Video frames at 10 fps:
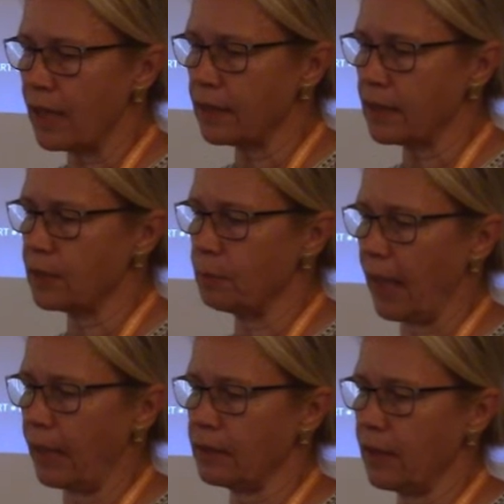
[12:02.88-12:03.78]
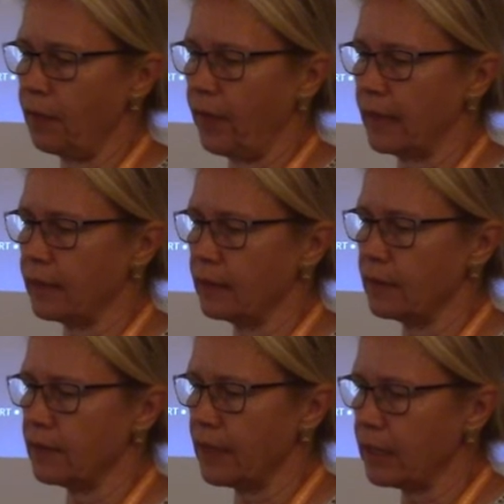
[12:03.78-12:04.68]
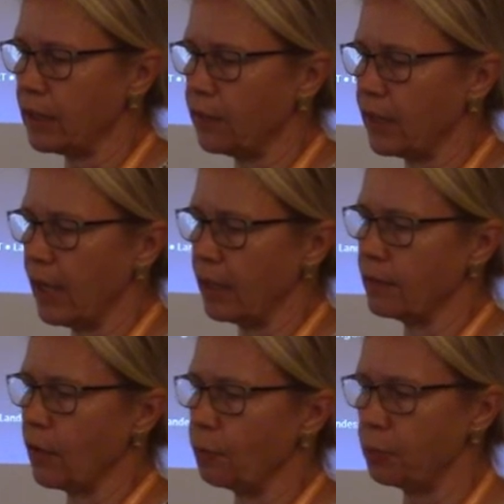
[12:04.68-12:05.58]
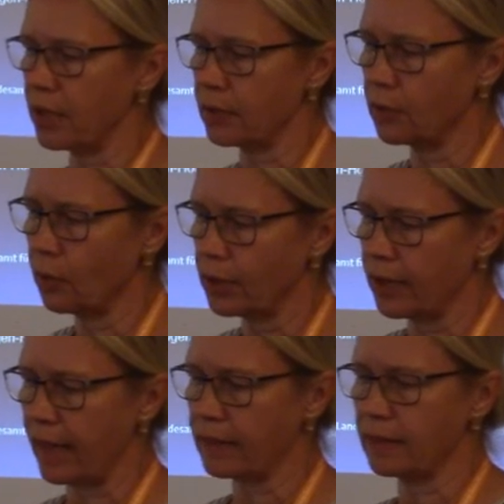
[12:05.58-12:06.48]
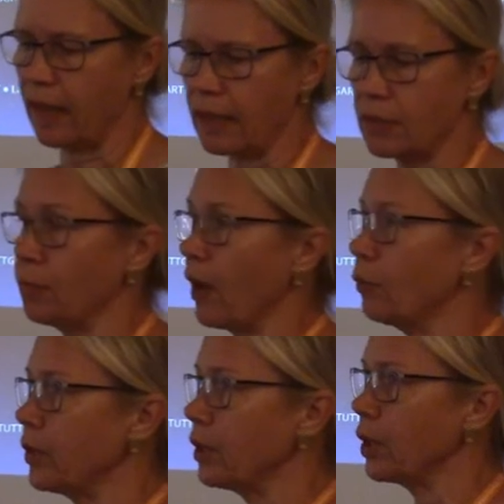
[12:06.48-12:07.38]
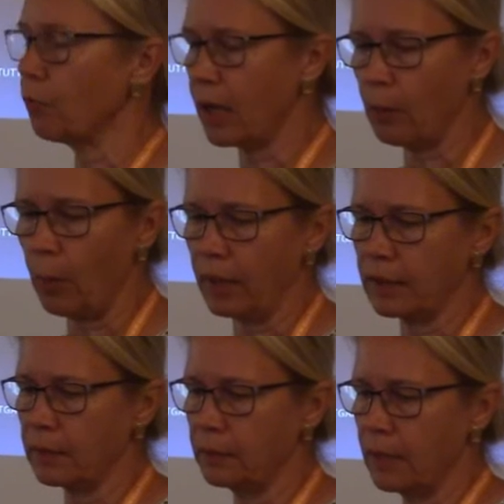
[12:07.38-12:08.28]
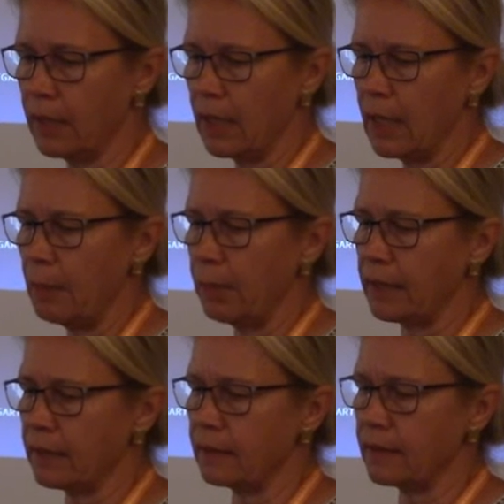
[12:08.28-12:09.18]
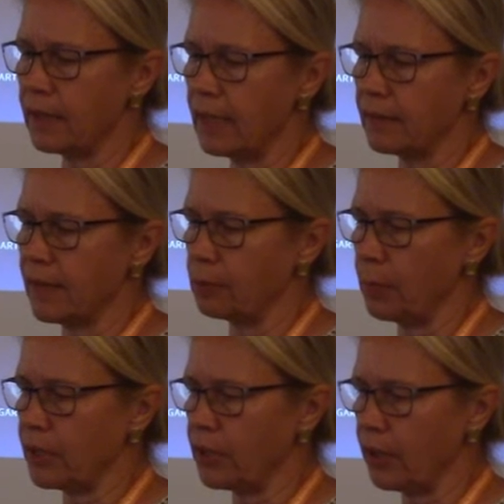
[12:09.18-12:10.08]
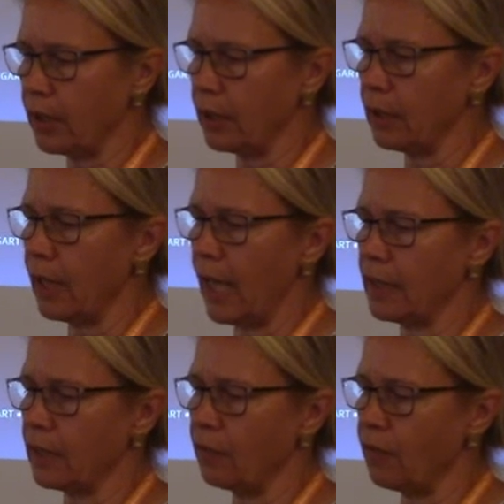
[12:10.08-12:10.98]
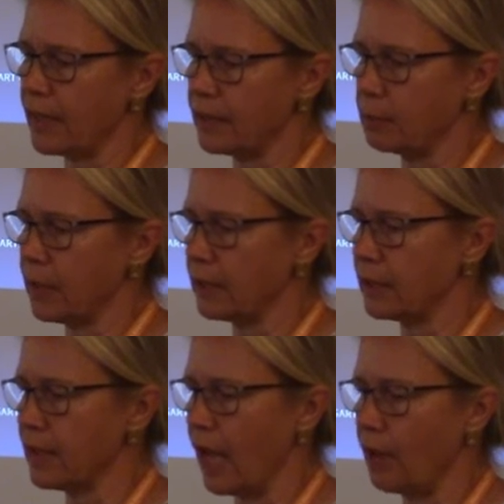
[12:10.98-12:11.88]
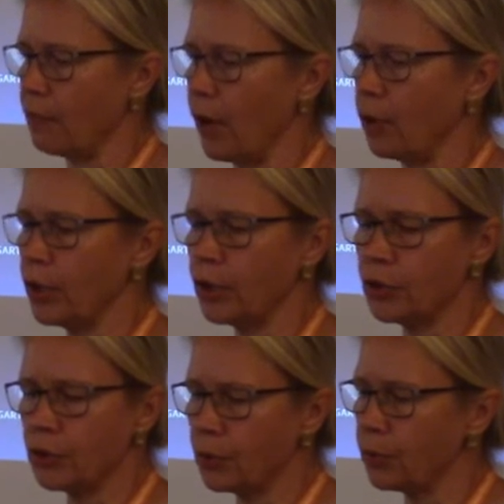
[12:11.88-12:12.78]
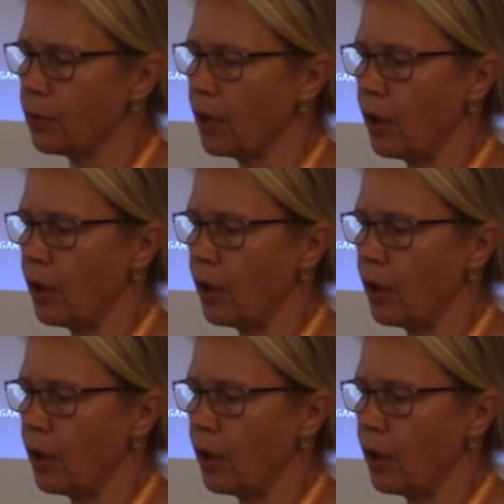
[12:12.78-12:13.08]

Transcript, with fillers: other aspects affecting the significance of prehistoric textiles were really relevant. But it is clear that material and investment in time were only two